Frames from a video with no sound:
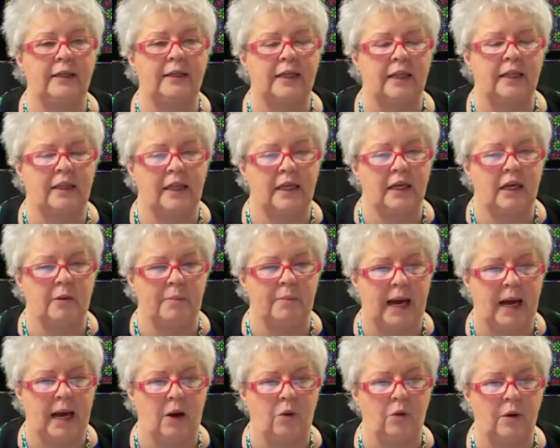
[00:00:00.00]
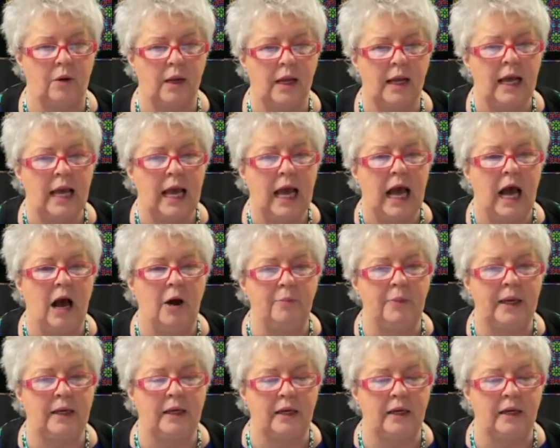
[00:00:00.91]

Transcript: to think about how big an